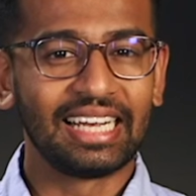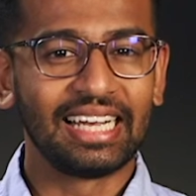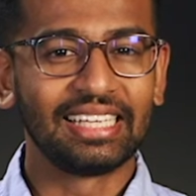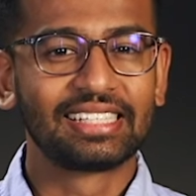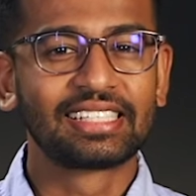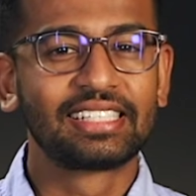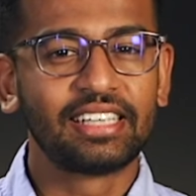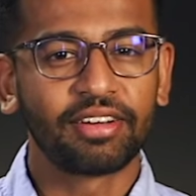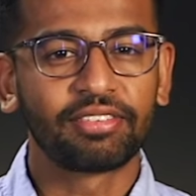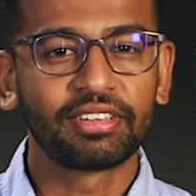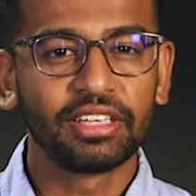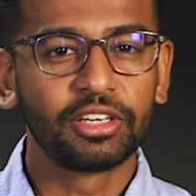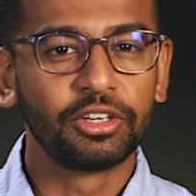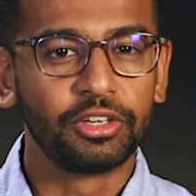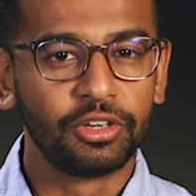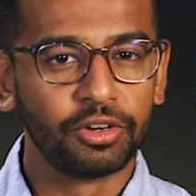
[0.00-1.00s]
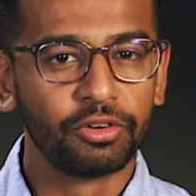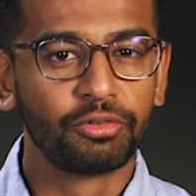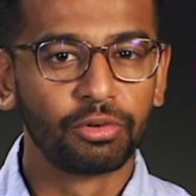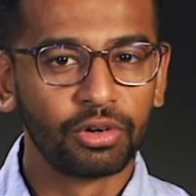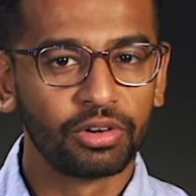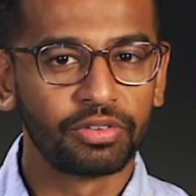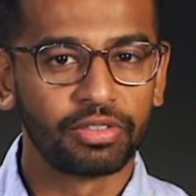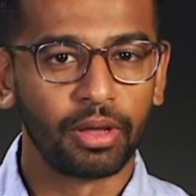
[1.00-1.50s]
It's definitely a good
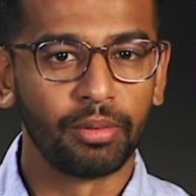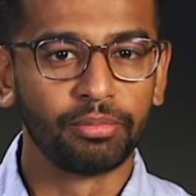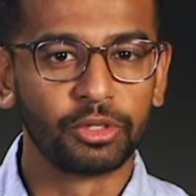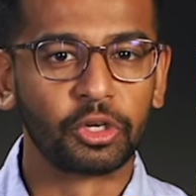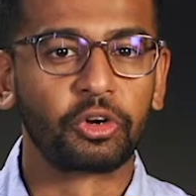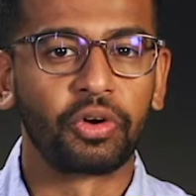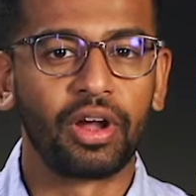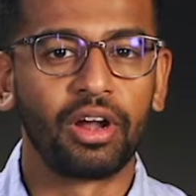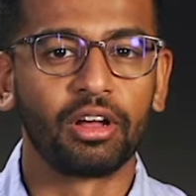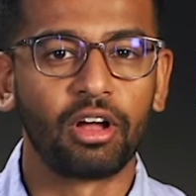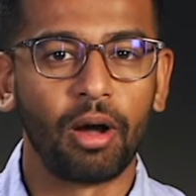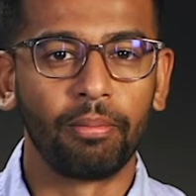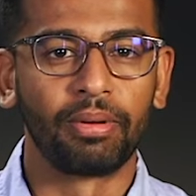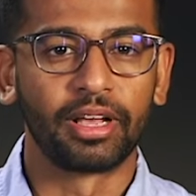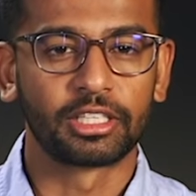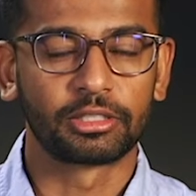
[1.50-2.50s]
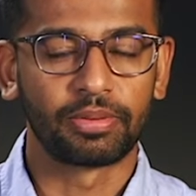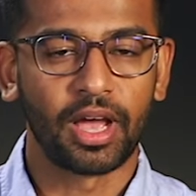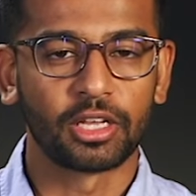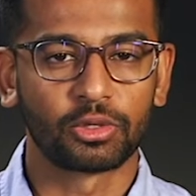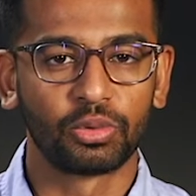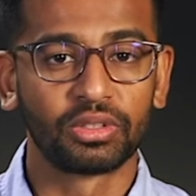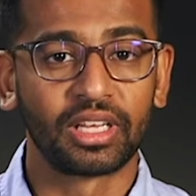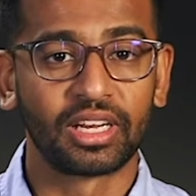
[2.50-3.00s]
rule of thumb to create a complex
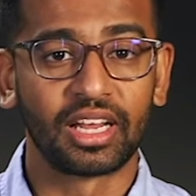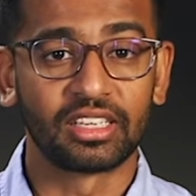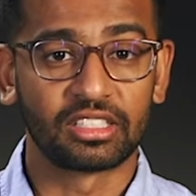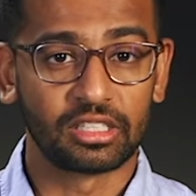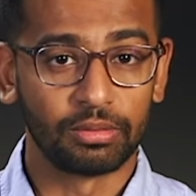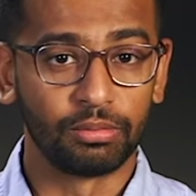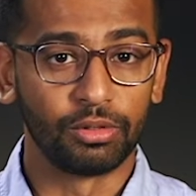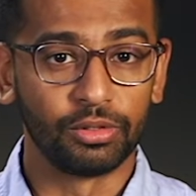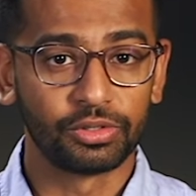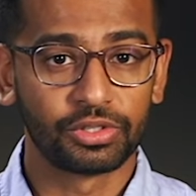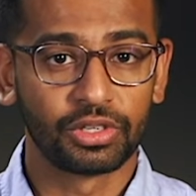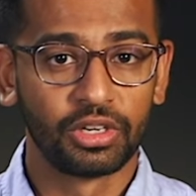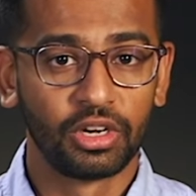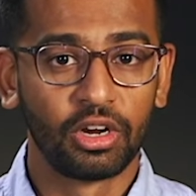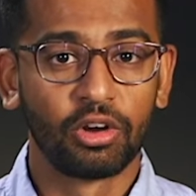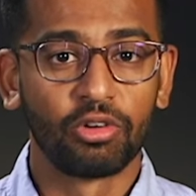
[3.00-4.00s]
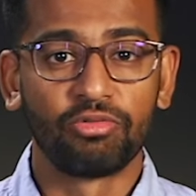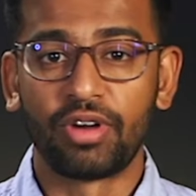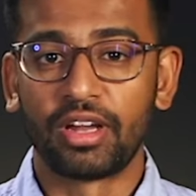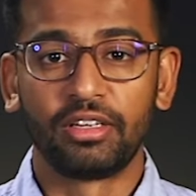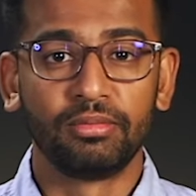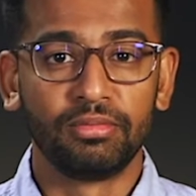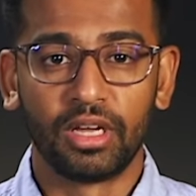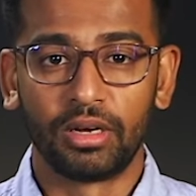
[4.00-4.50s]
password that has symbols,
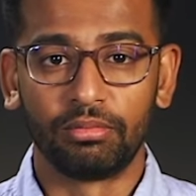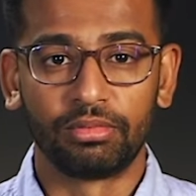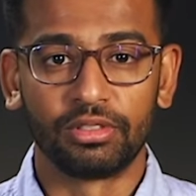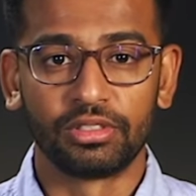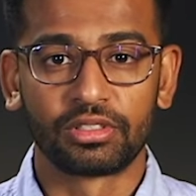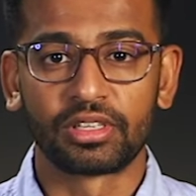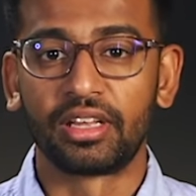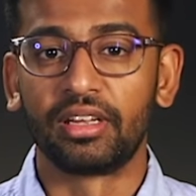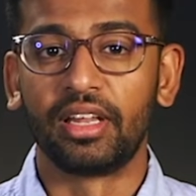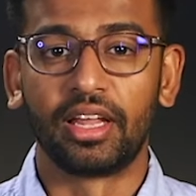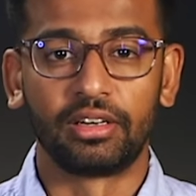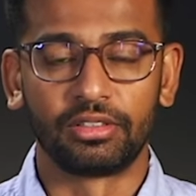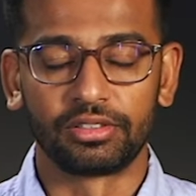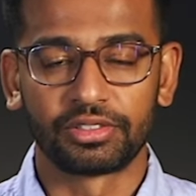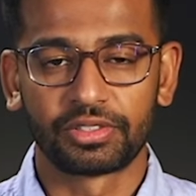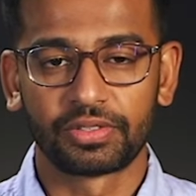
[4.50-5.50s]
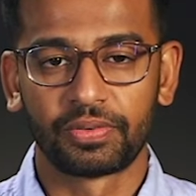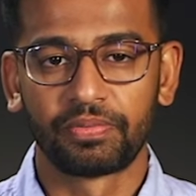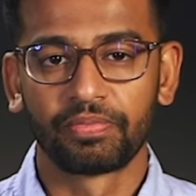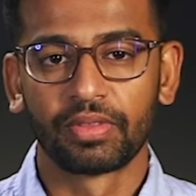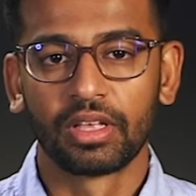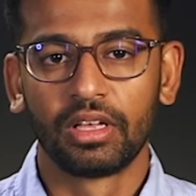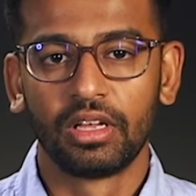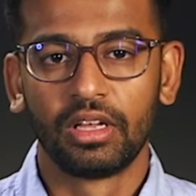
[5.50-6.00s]
random numbers, and letters.
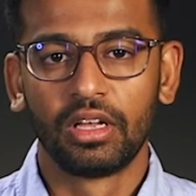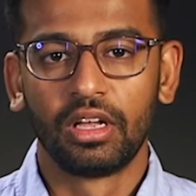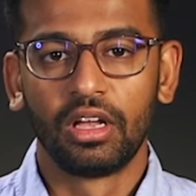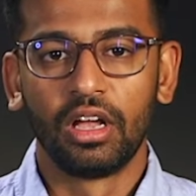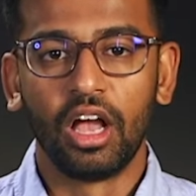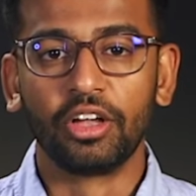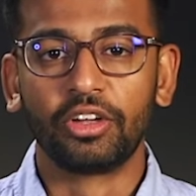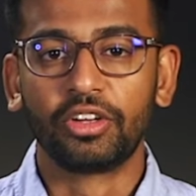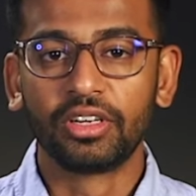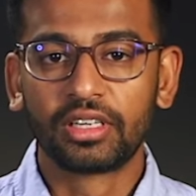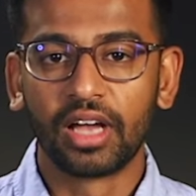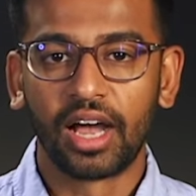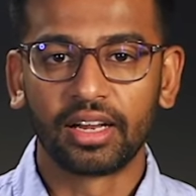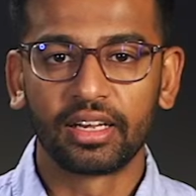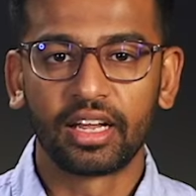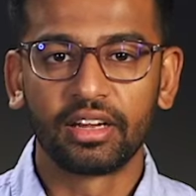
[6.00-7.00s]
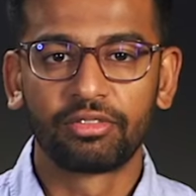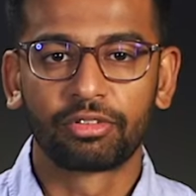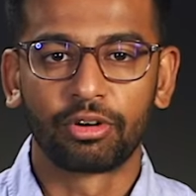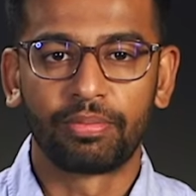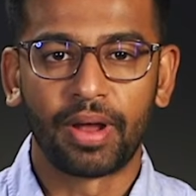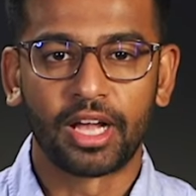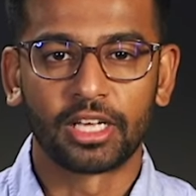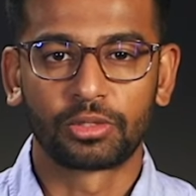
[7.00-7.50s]
A good guideline for
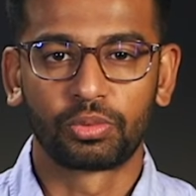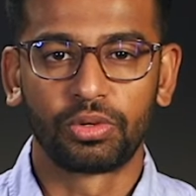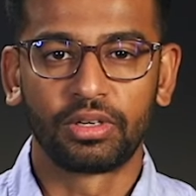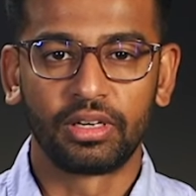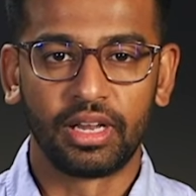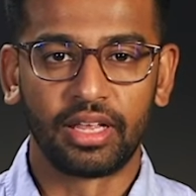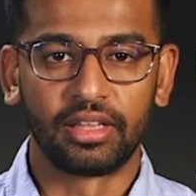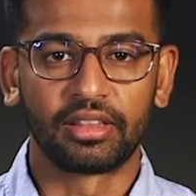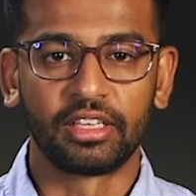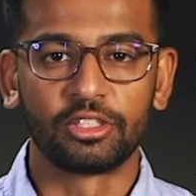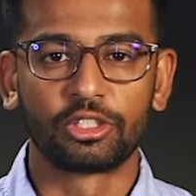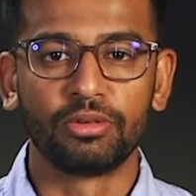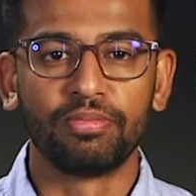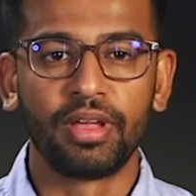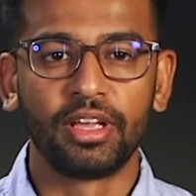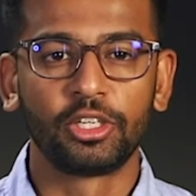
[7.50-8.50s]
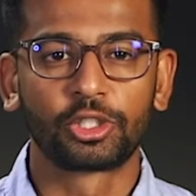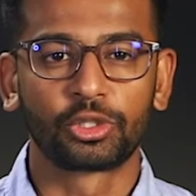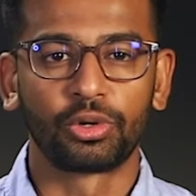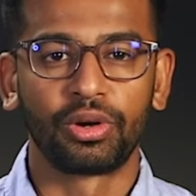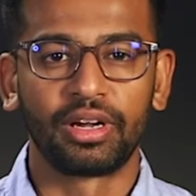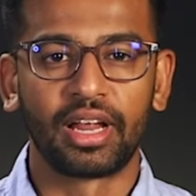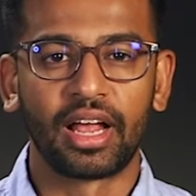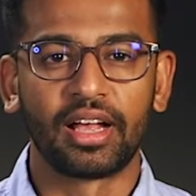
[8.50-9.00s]
a password length is to make
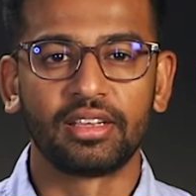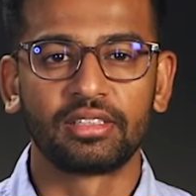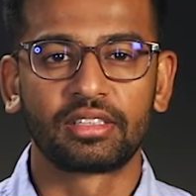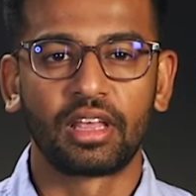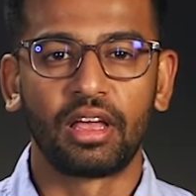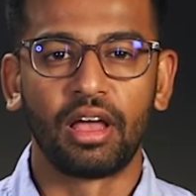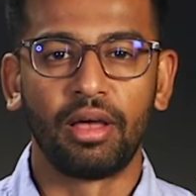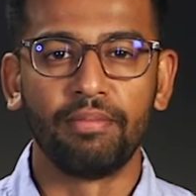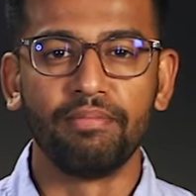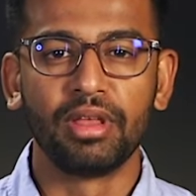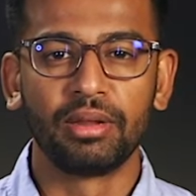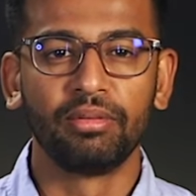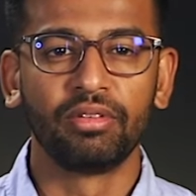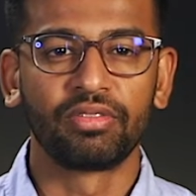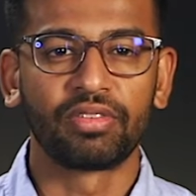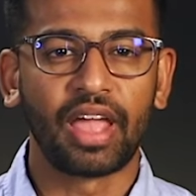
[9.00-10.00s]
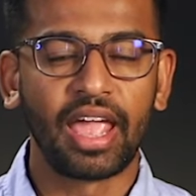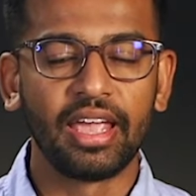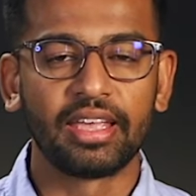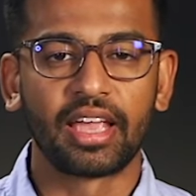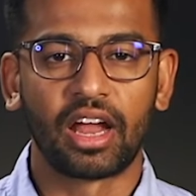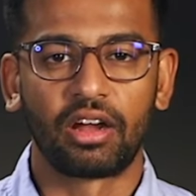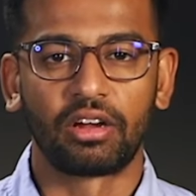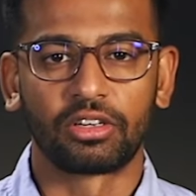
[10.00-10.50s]
sure it has a minimum of 8
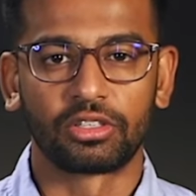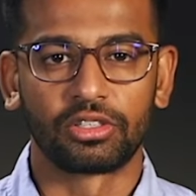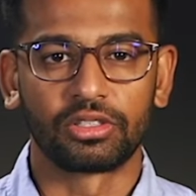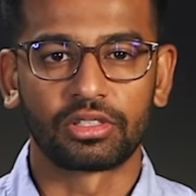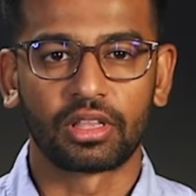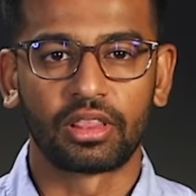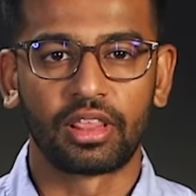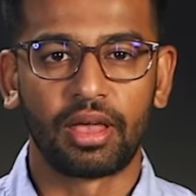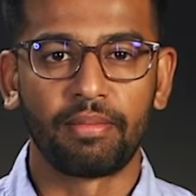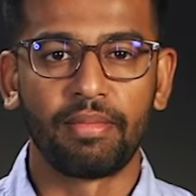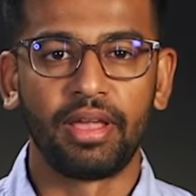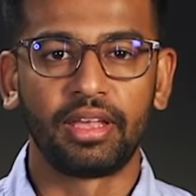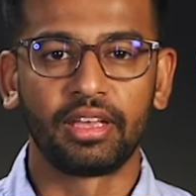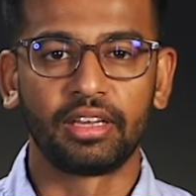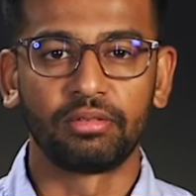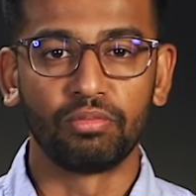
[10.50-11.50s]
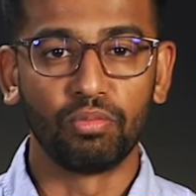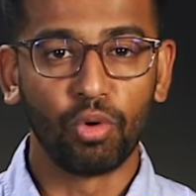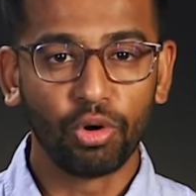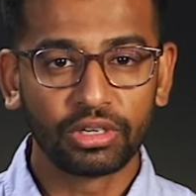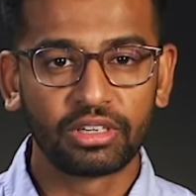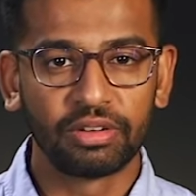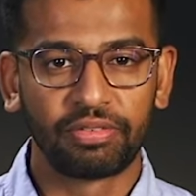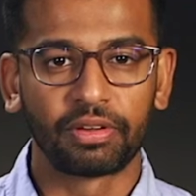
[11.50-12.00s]
characters that make it
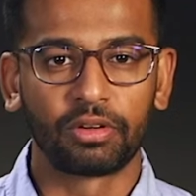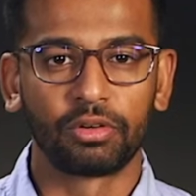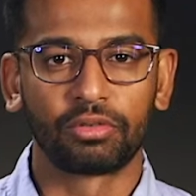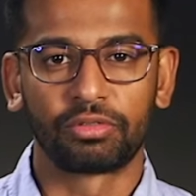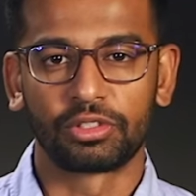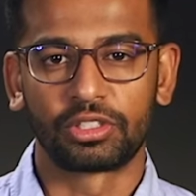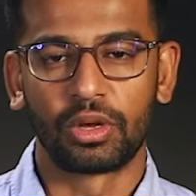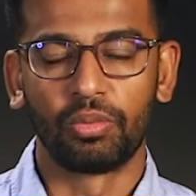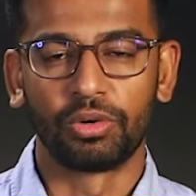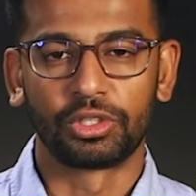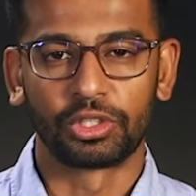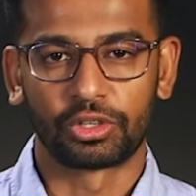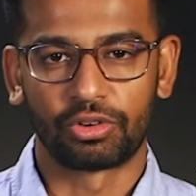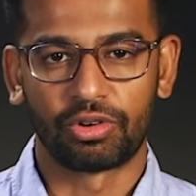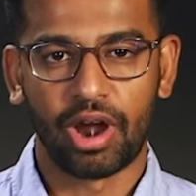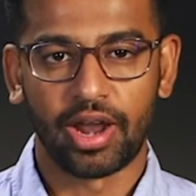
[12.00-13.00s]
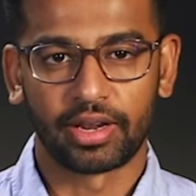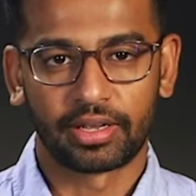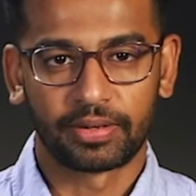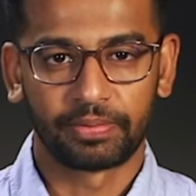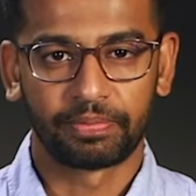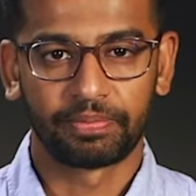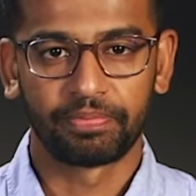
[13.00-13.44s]
more difficult for someone to crack.